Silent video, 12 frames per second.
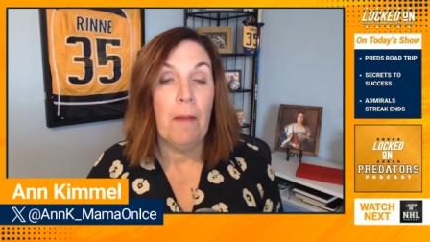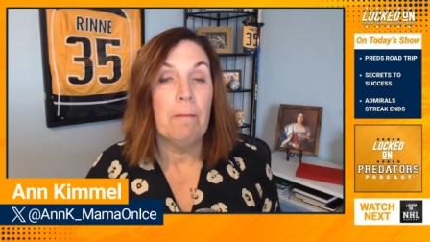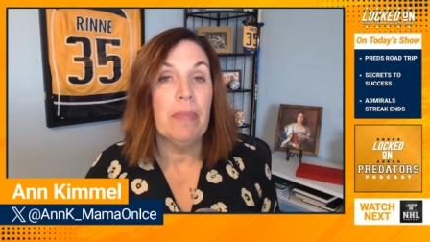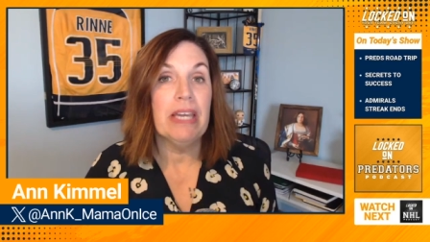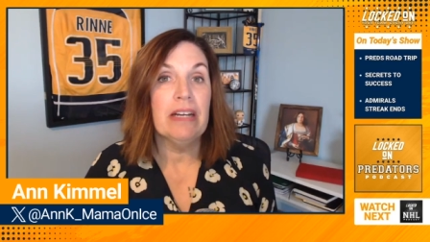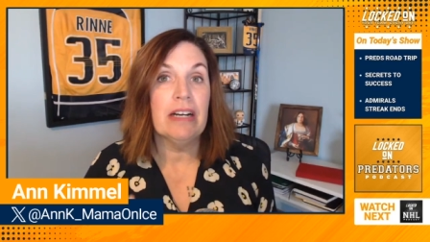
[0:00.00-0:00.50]

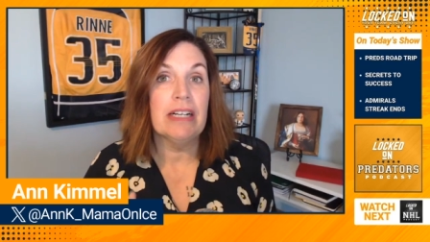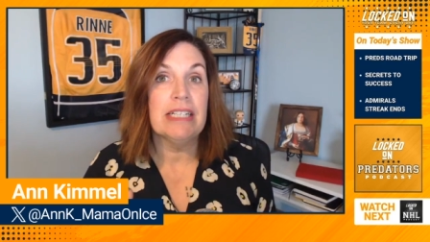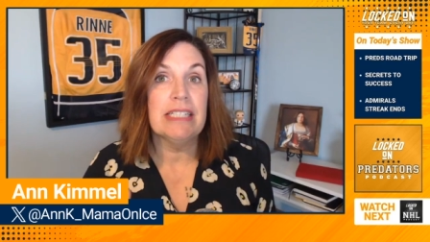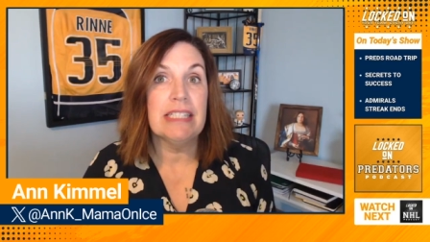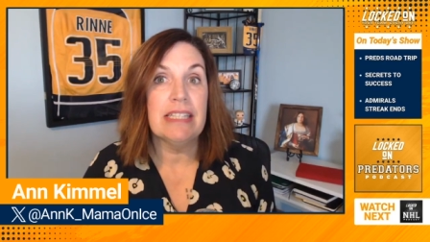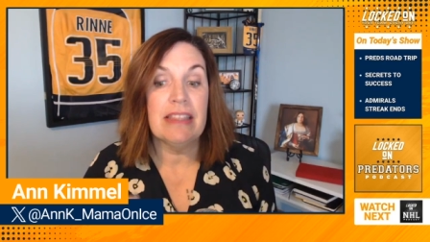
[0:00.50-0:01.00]

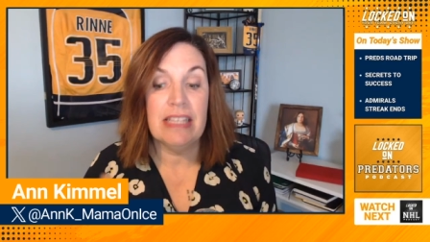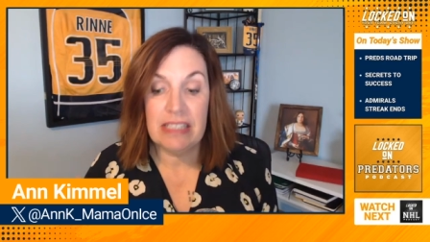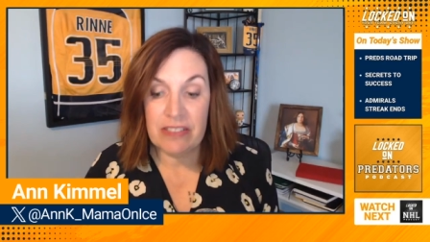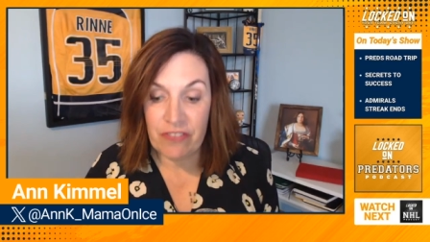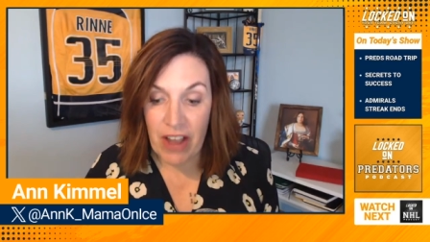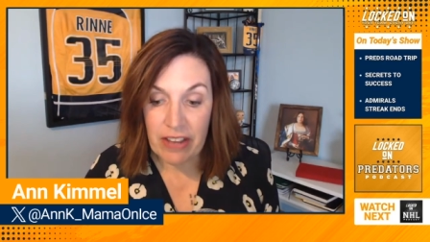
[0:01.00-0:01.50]
because
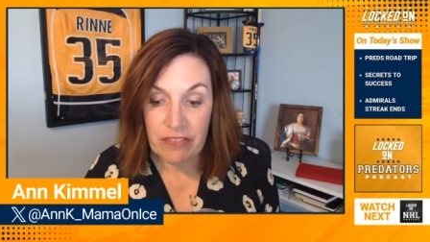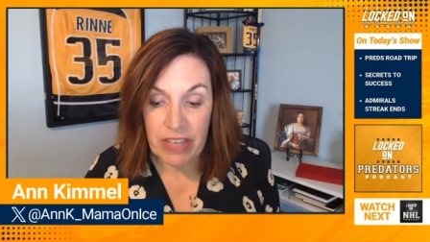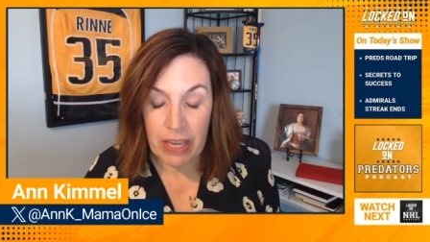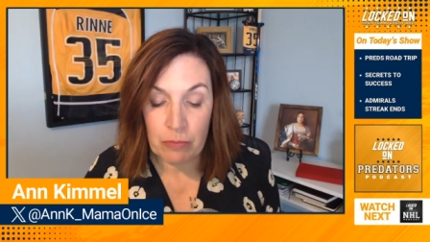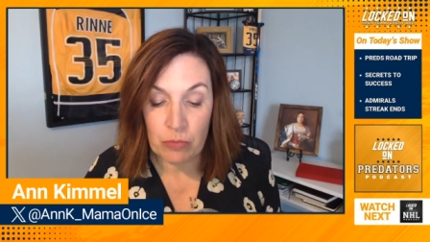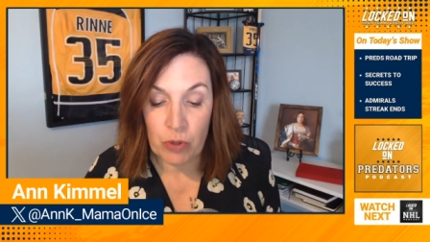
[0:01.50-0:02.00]
this five
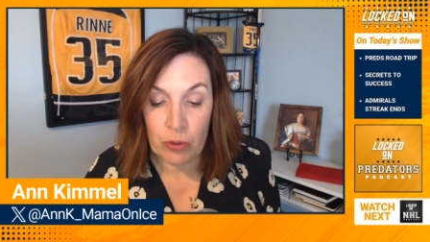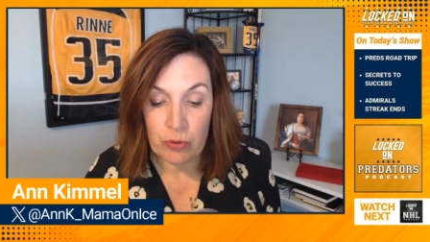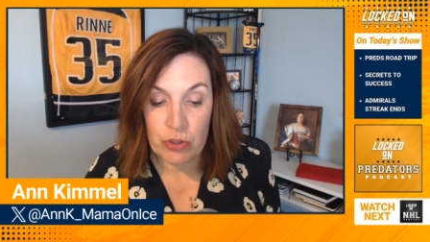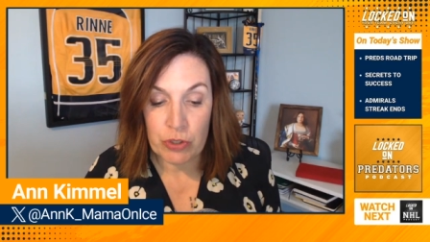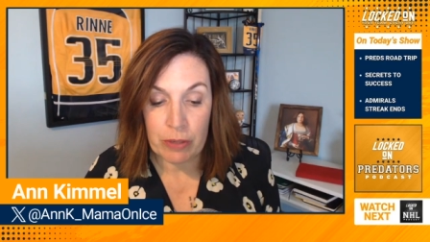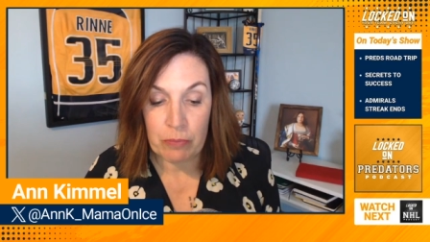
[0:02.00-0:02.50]
game road
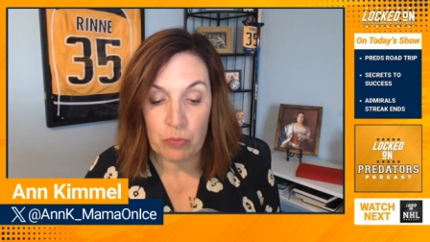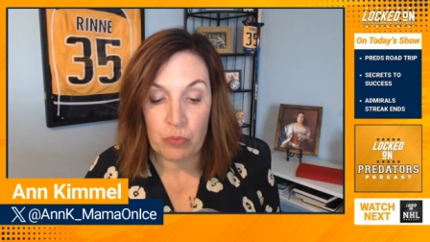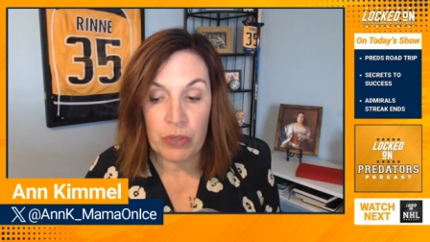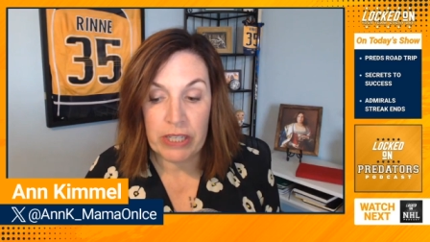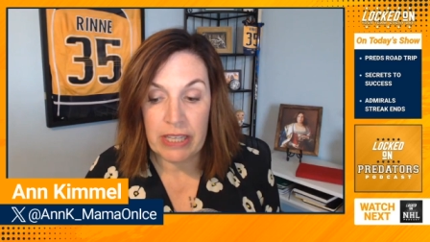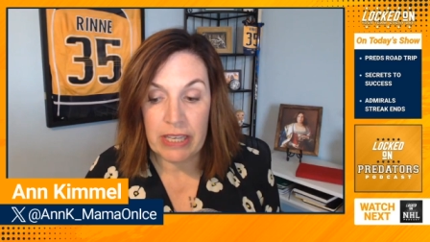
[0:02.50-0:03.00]
trip
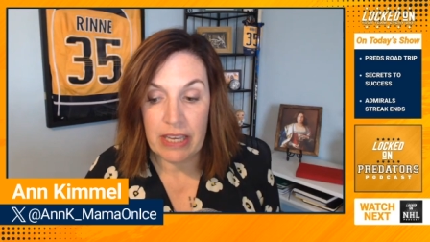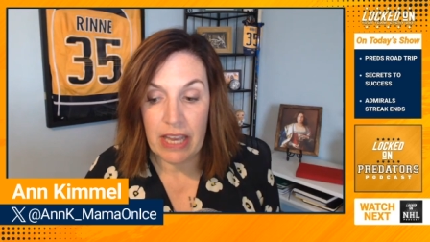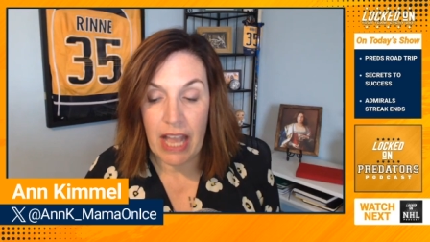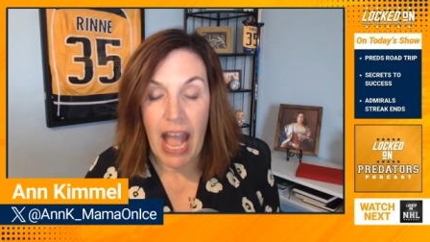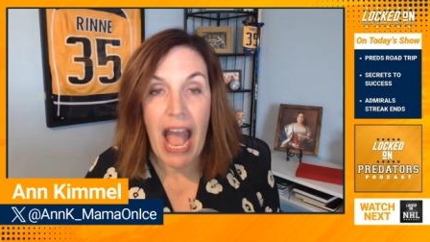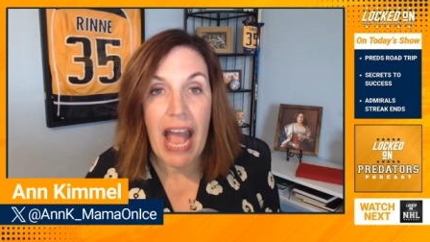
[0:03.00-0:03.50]
really
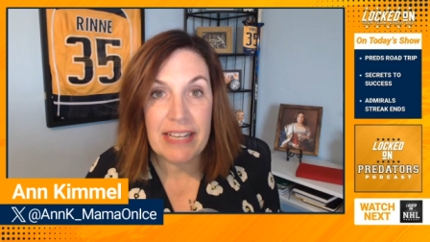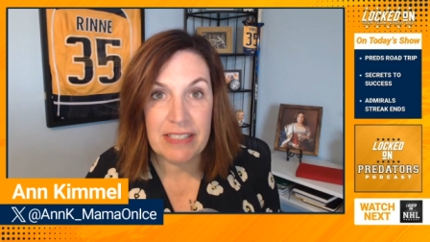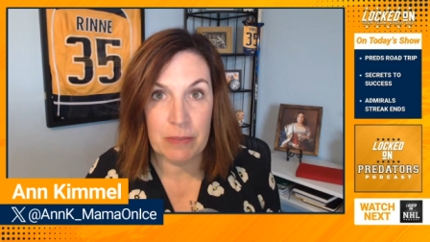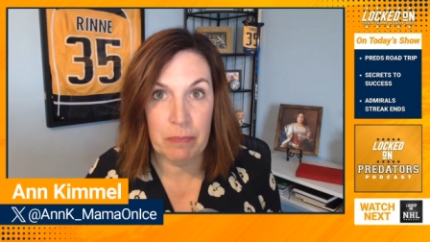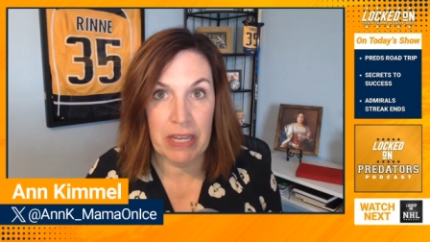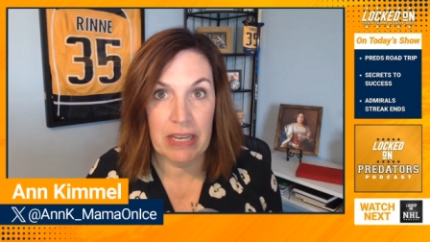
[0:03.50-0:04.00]
has
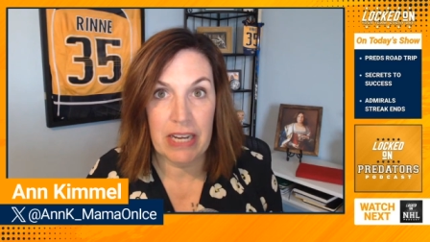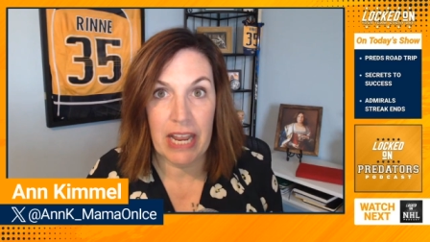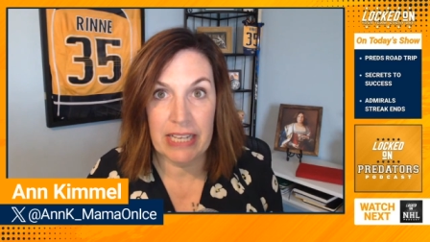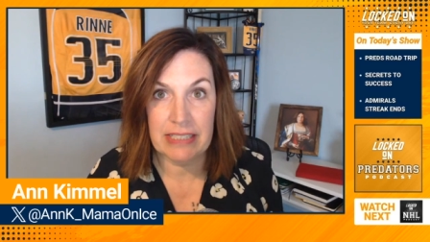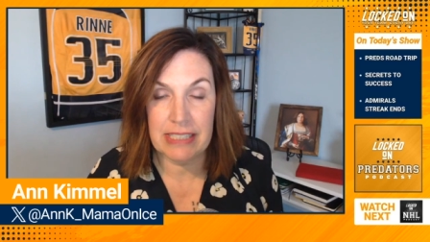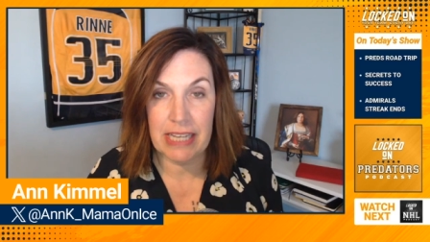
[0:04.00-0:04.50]
been
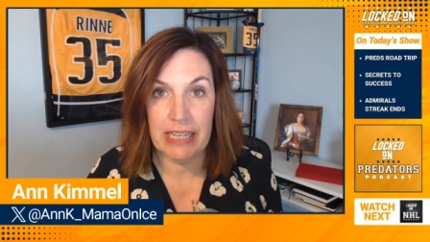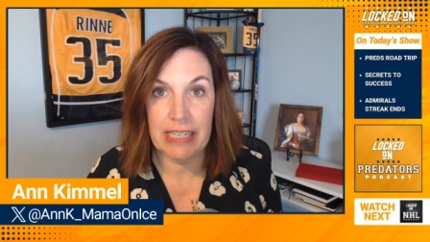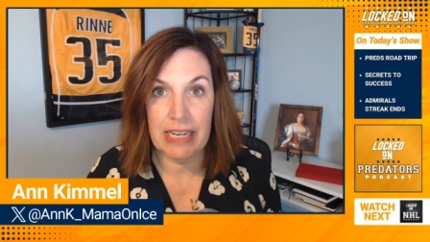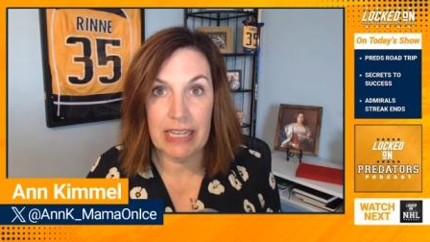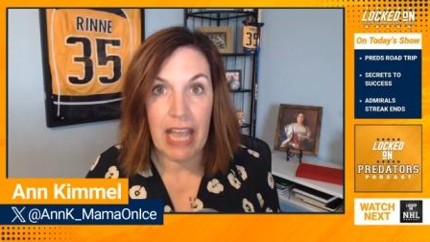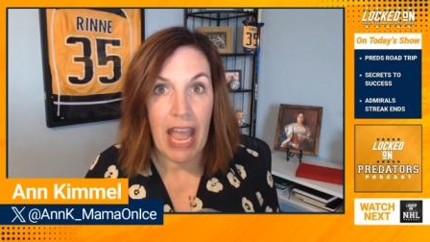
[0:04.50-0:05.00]

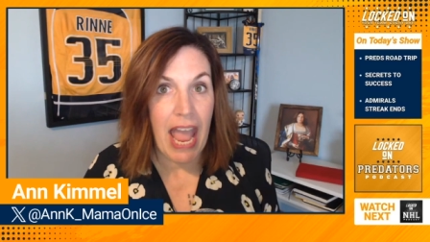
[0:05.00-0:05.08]
exciting.